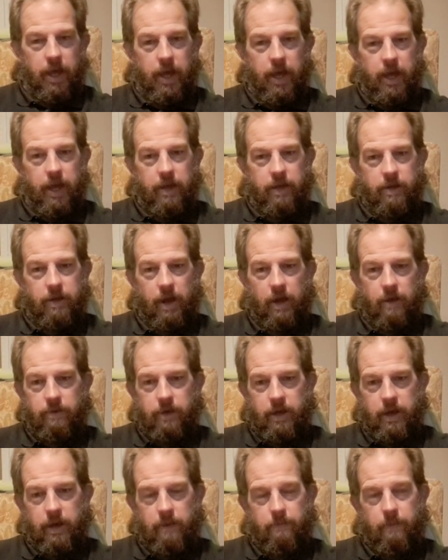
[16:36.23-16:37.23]
It's
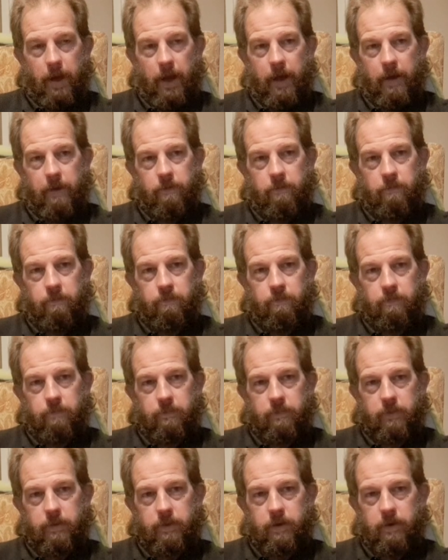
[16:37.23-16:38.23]
only about,
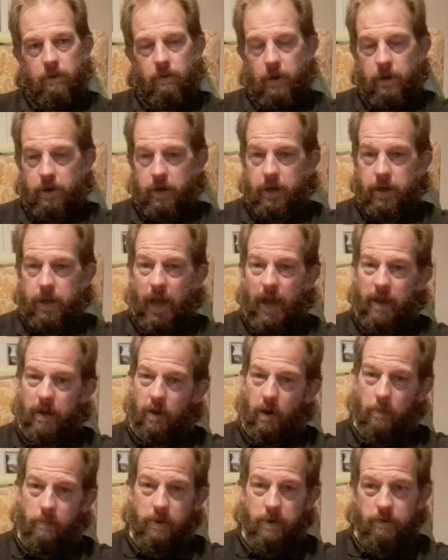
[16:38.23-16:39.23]
well, you can get
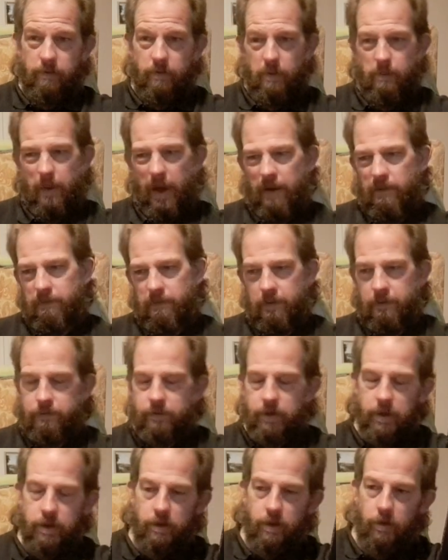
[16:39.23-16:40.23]
copies for about
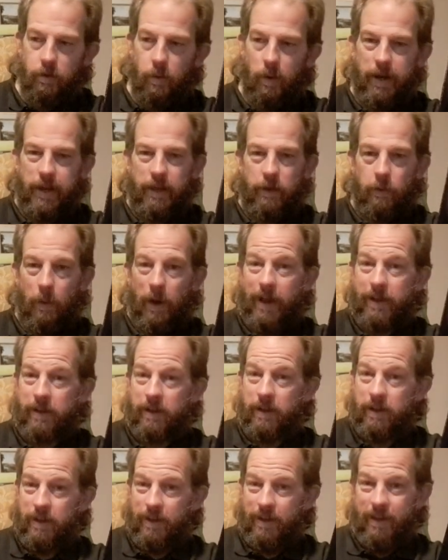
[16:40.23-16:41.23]
15 to 20 quid.
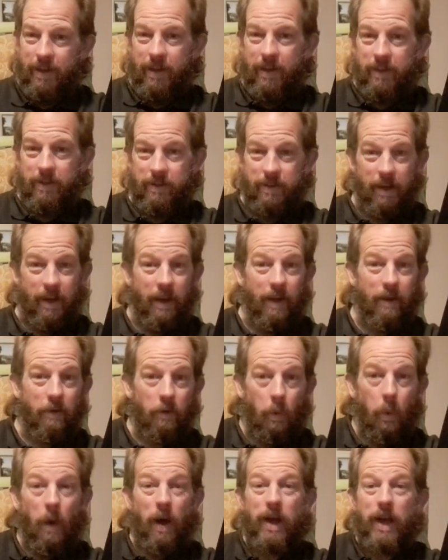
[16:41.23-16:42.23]
So
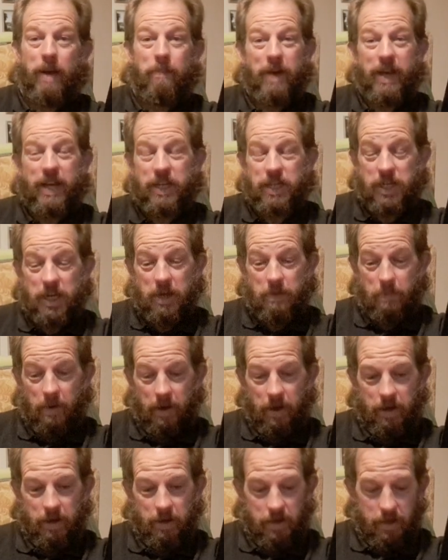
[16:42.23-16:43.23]
quite a bit cheaper.